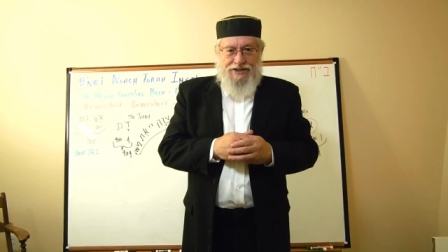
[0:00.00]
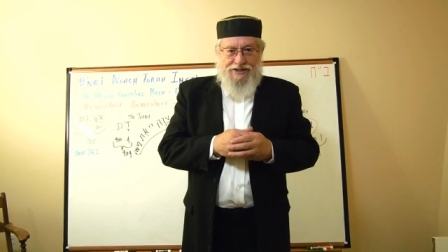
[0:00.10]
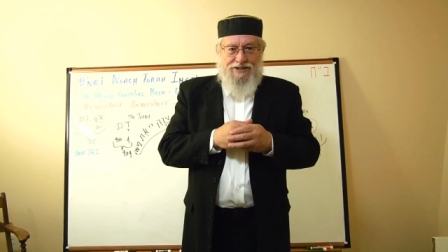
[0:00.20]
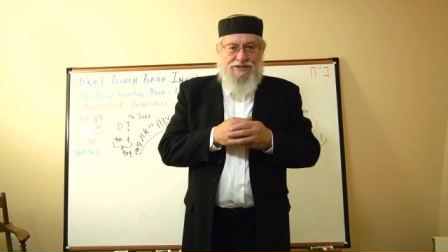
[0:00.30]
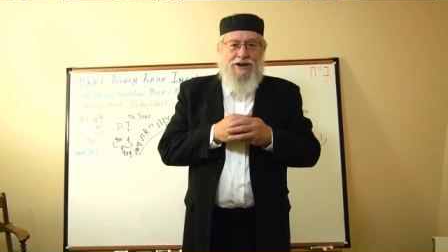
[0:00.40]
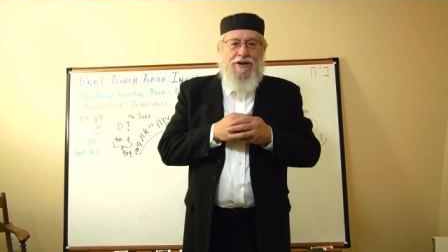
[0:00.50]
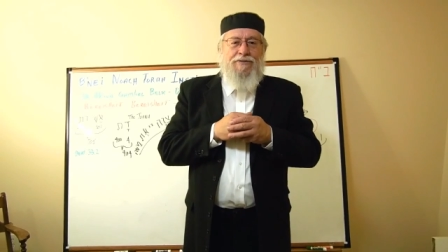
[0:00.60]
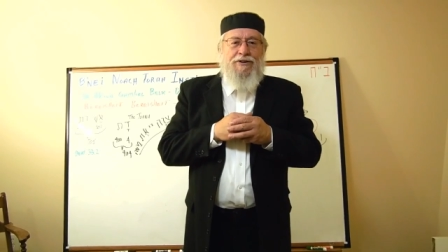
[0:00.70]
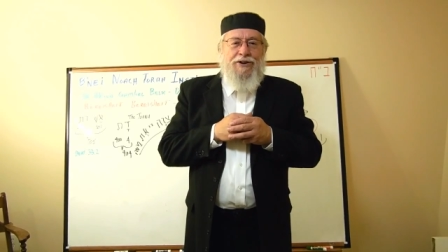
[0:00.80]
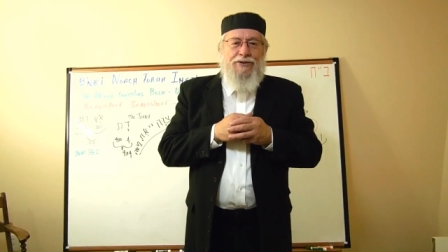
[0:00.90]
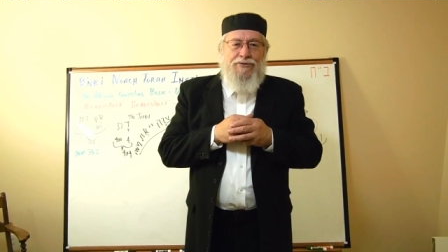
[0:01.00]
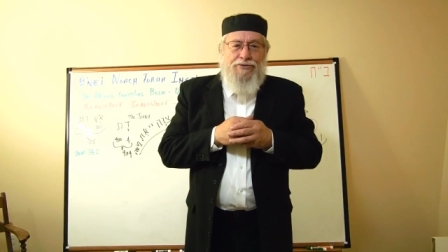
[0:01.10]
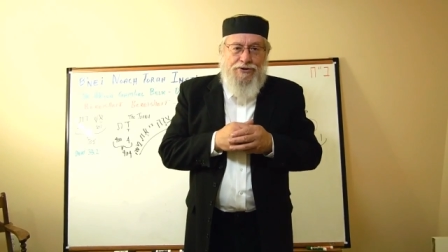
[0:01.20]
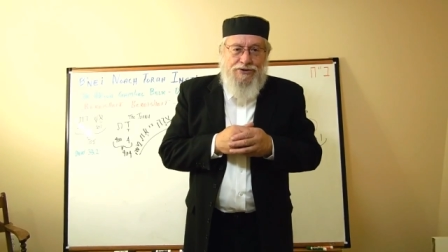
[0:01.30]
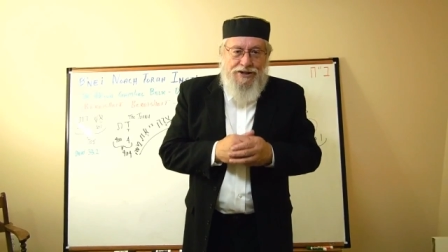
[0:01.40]
This is our very
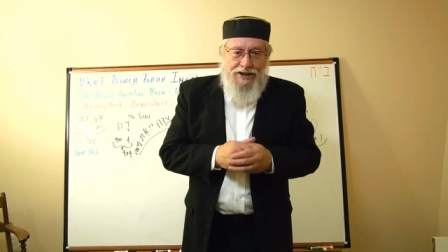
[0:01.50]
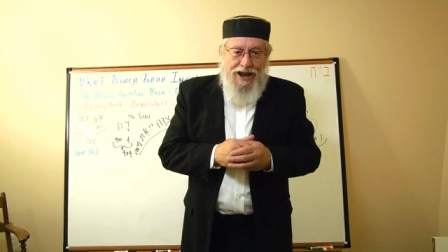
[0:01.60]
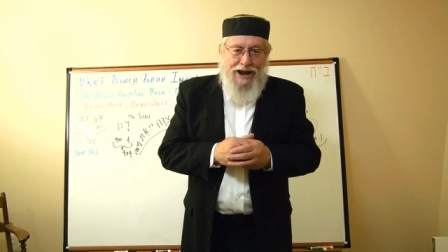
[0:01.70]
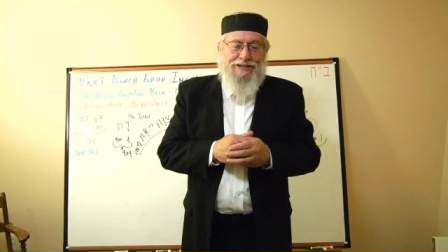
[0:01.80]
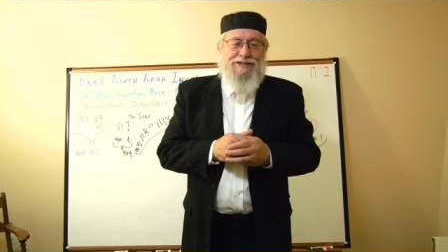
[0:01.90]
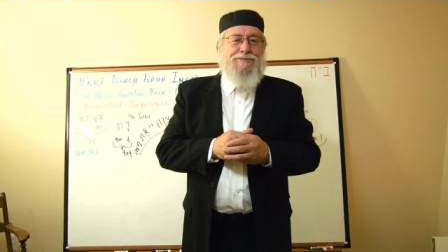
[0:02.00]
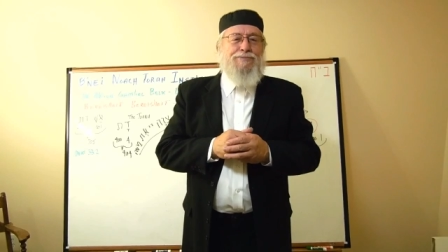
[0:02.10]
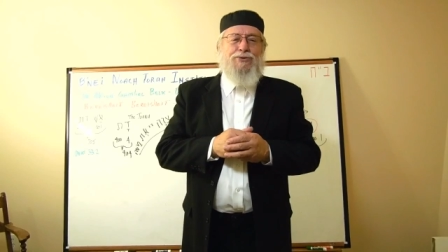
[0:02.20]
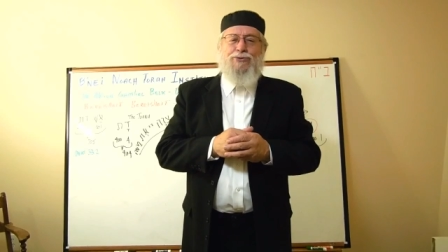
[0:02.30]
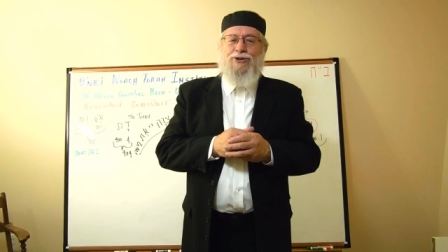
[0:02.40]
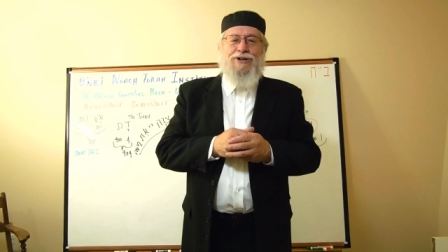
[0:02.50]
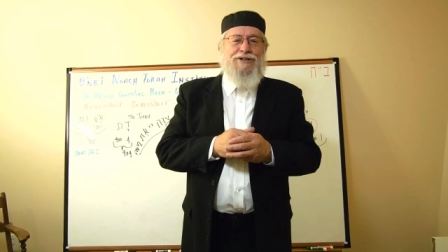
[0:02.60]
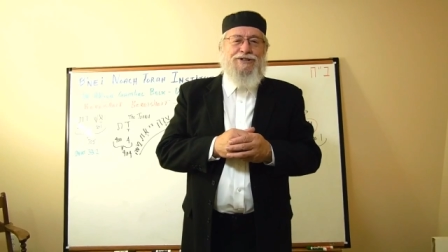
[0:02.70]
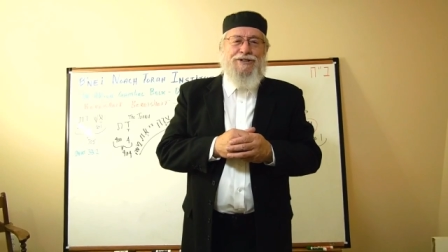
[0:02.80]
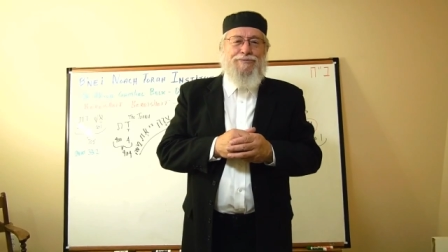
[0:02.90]
first class, Baruch
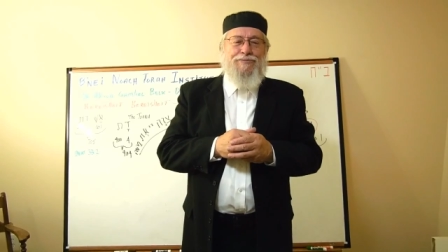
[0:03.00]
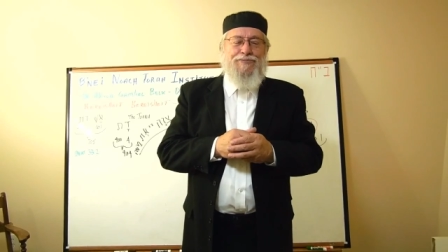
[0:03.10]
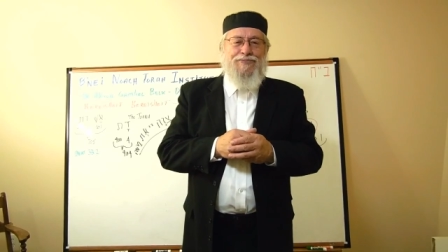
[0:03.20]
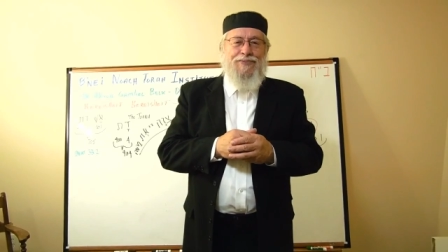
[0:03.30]
Hashem.